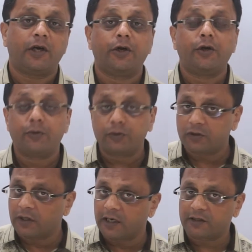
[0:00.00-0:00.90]

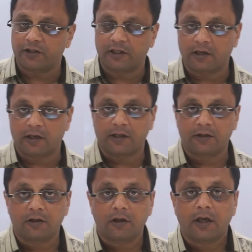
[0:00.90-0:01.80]
induced electric current